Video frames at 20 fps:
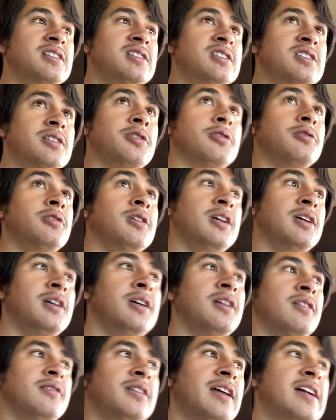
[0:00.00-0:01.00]
So
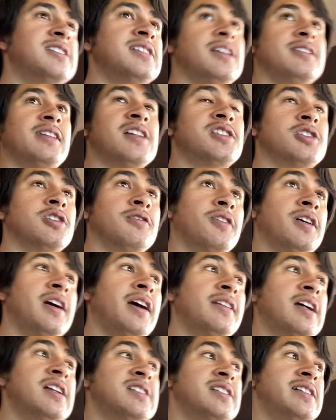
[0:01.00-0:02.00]
that's it. That's
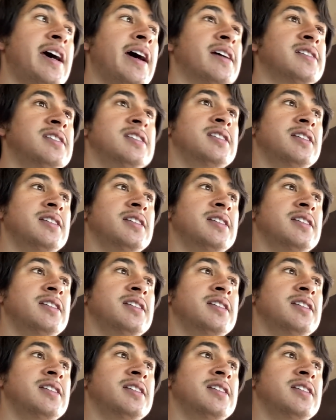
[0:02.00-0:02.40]
overhead. That's taxes.